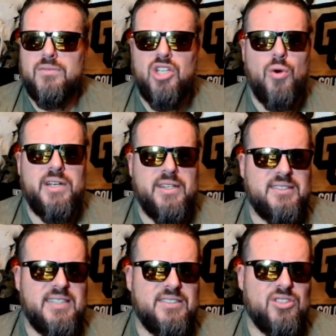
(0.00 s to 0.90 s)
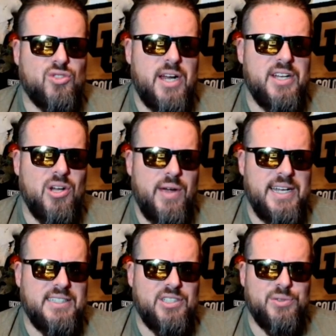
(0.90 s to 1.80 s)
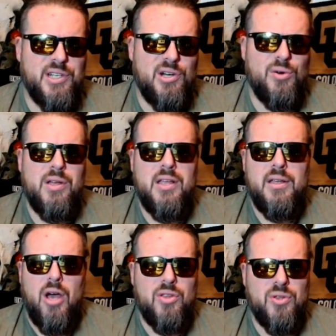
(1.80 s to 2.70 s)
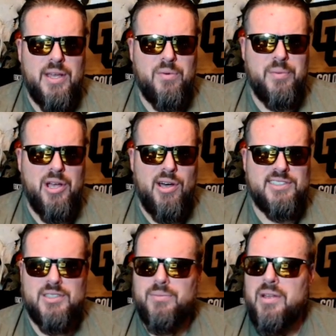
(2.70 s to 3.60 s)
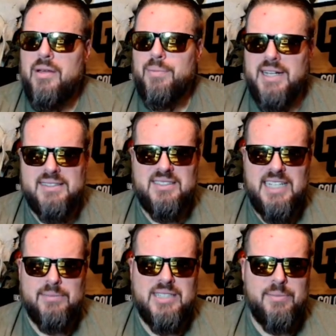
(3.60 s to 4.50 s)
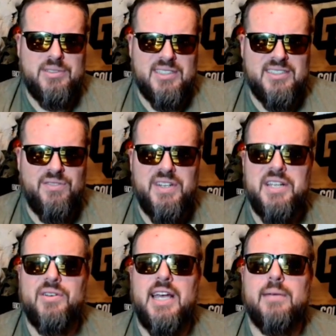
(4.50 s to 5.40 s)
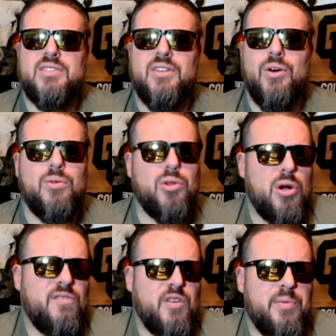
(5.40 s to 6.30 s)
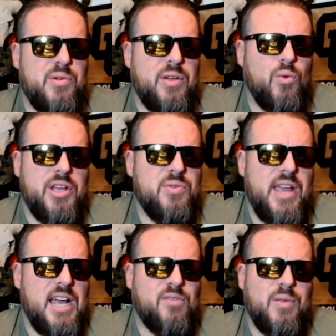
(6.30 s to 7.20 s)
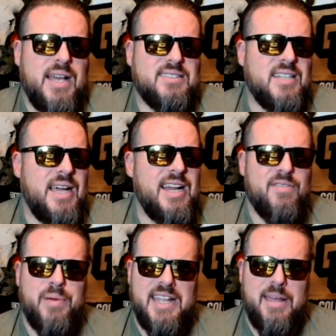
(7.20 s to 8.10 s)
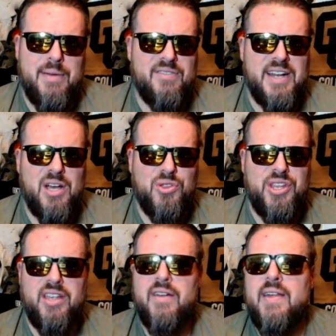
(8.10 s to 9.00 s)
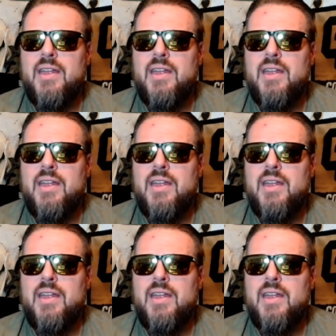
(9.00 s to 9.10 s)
go into the season trying to go 82-0, although that would be awesome. But at the same time, this isn't a video game. So learn from what you can from last night. Everybody came out of it healthy.